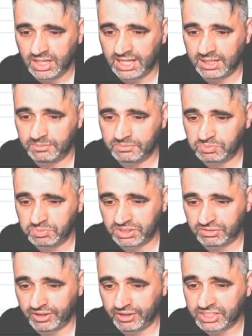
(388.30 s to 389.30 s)
Split the
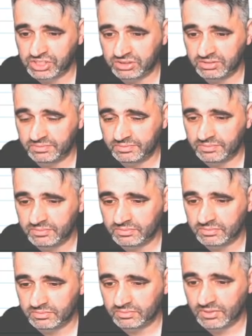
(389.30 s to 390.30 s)
fraction.
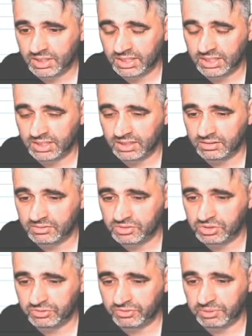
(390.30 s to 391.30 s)
2
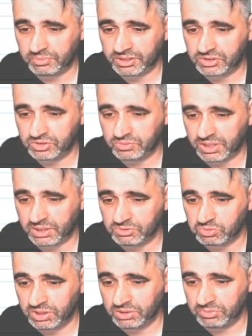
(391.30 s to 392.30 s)
divided by 2 becomes
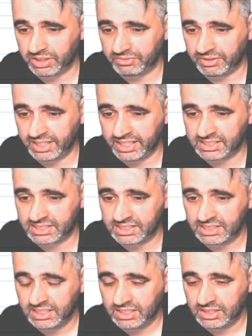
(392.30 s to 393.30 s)
1. We have x.
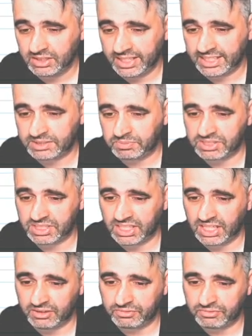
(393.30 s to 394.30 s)
X plus a
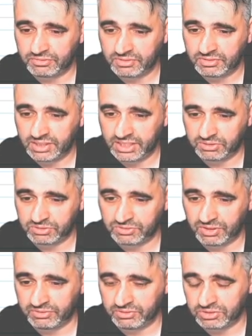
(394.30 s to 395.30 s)
half equals 5
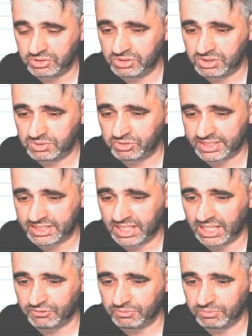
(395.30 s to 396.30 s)
on 2. Subtract a half
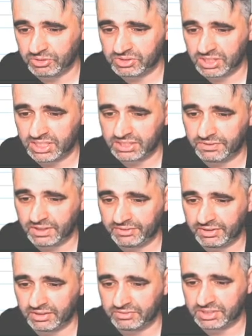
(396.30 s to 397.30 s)
from both sides. 5
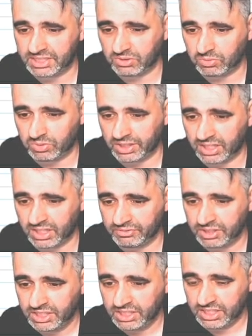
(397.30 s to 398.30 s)
halves take 1 half
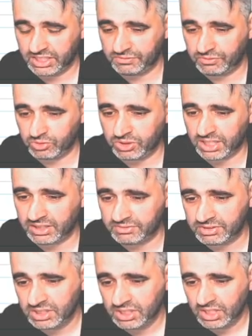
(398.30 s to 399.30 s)
is 4 halves.
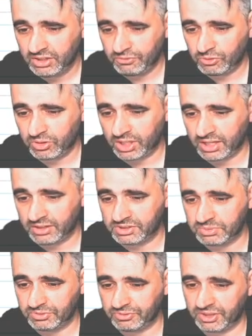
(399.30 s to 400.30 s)
4 halves
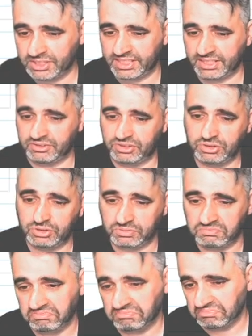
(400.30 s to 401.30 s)
simplifies down to 2.
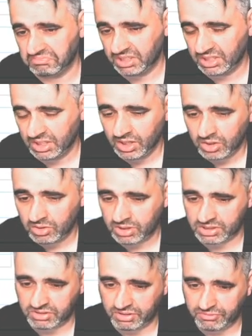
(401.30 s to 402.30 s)
Quite
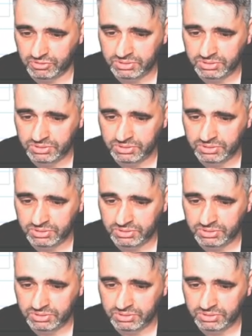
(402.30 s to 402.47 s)
straightforward.